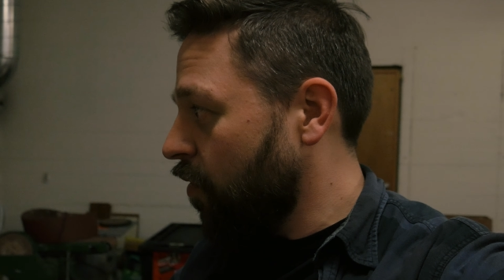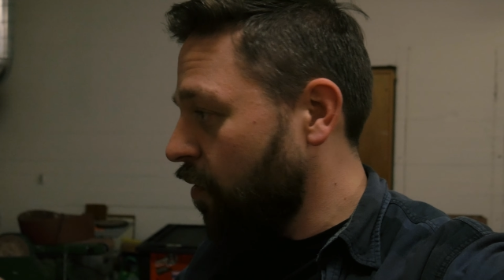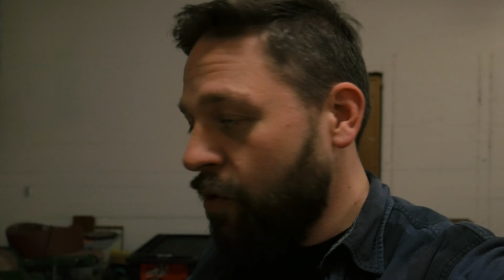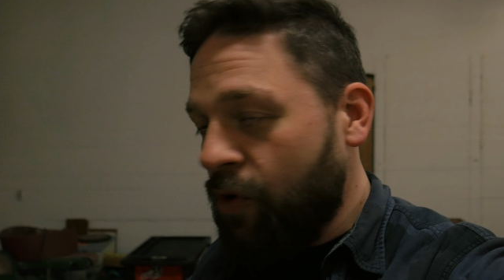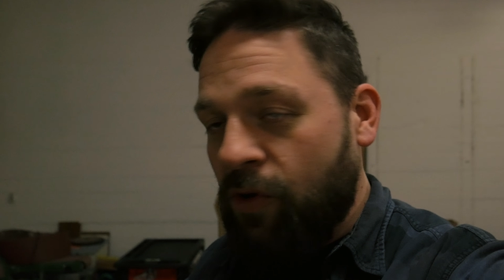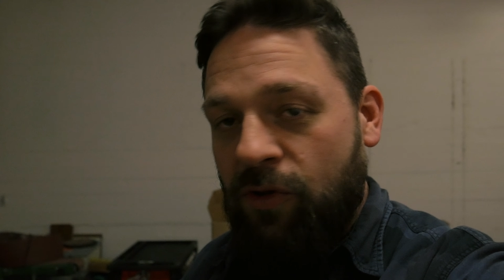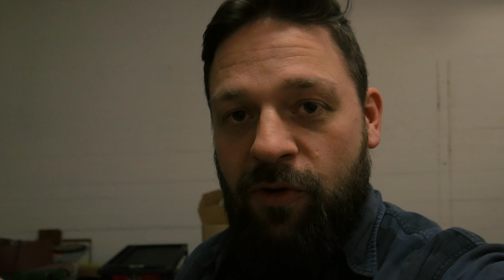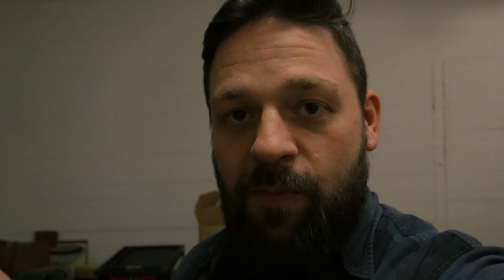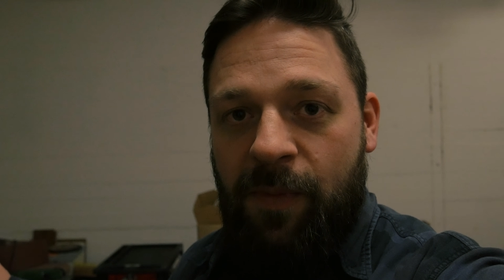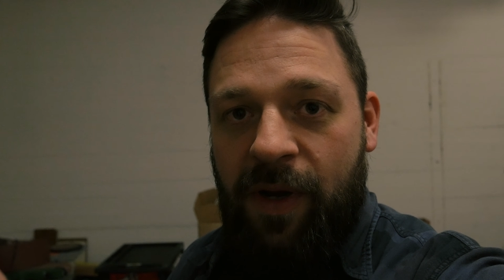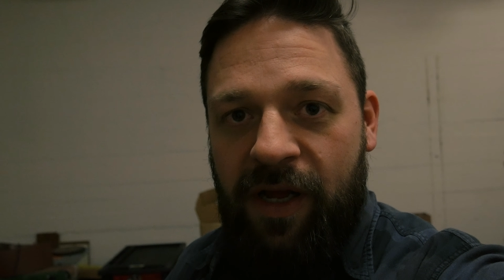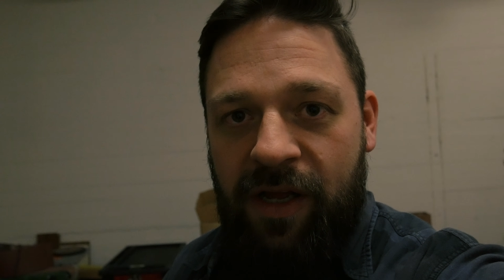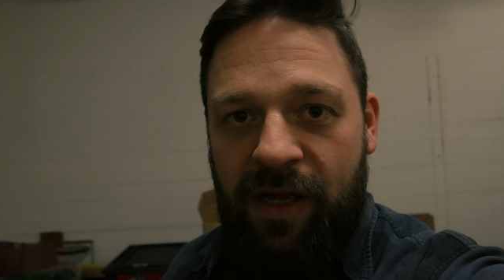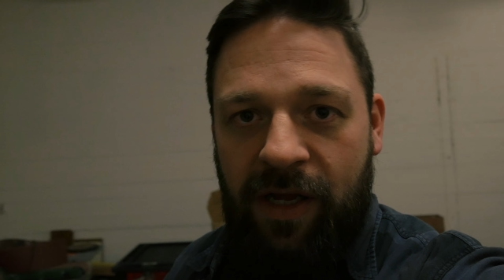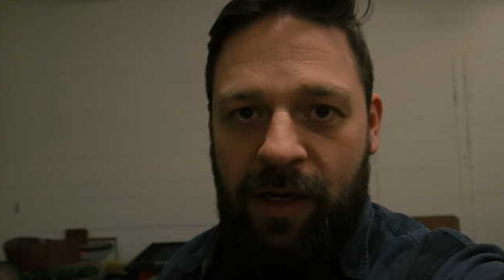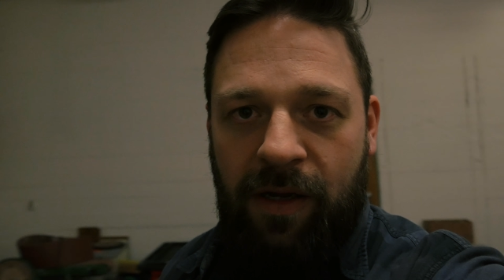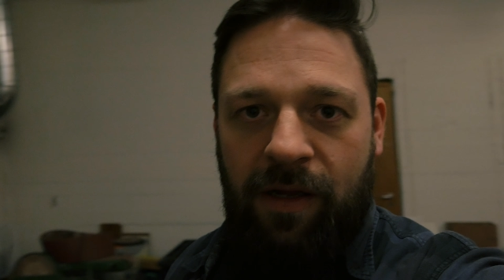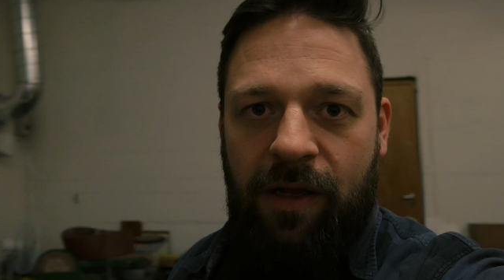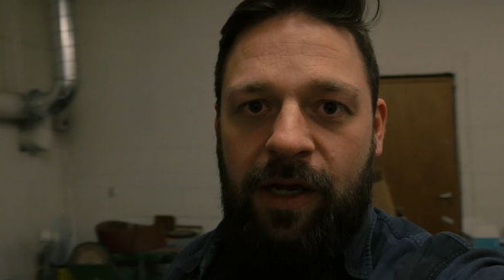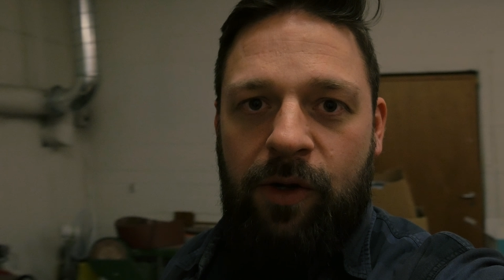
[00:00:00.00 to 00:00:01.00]
all of my
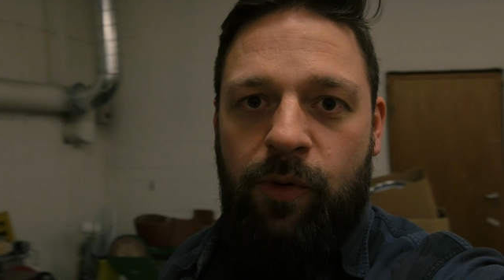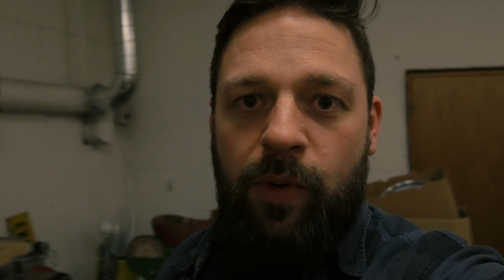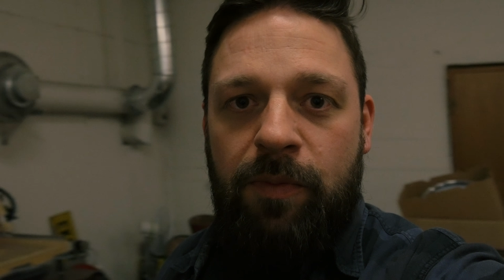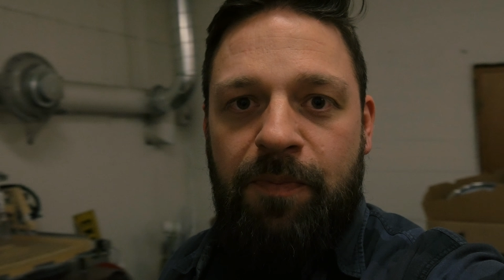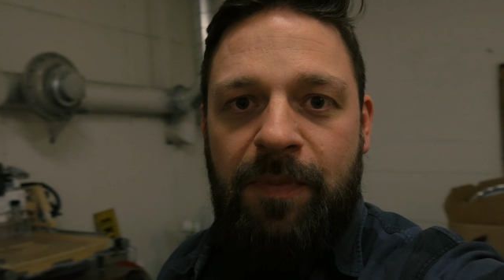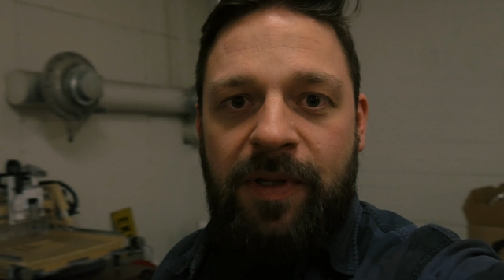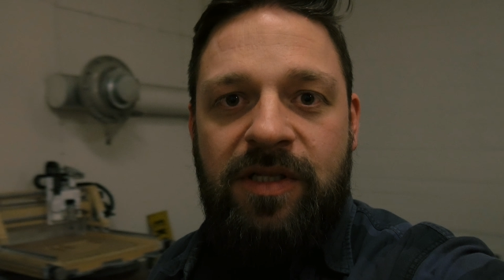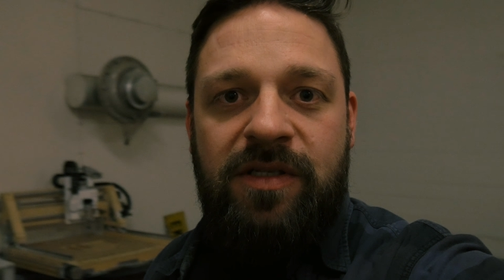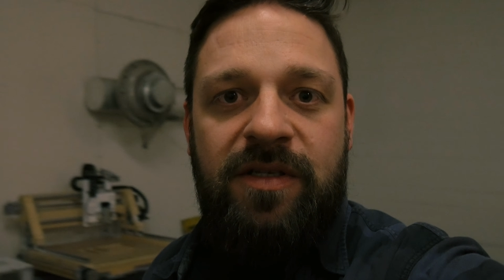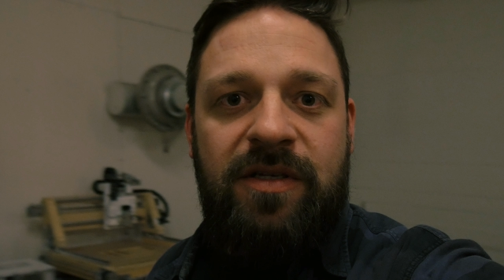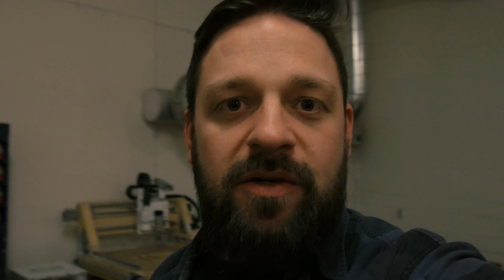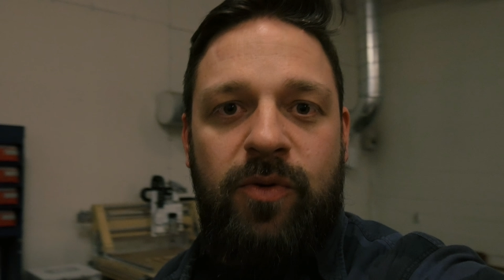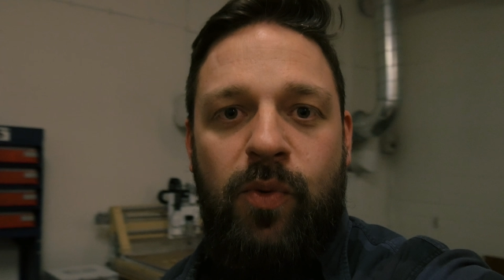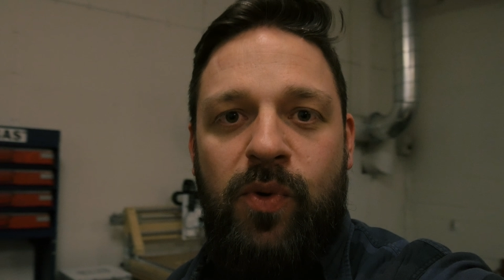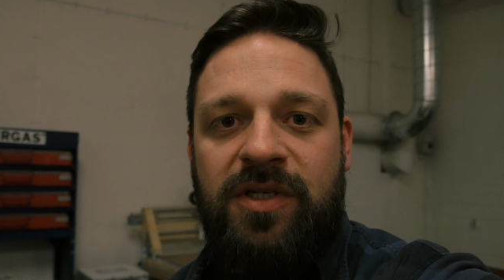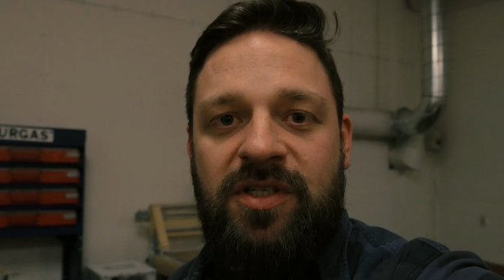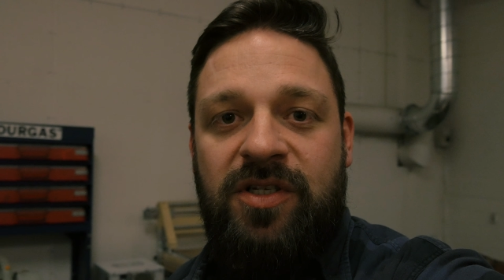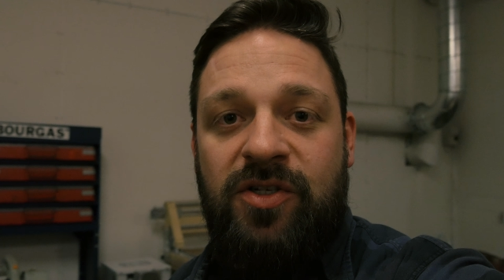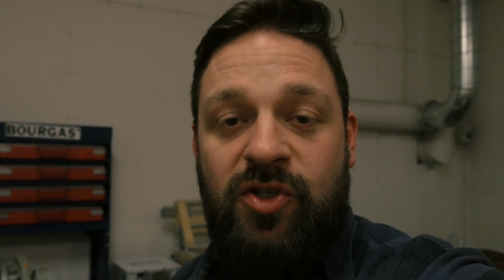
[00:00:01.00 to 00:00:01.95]
equipment was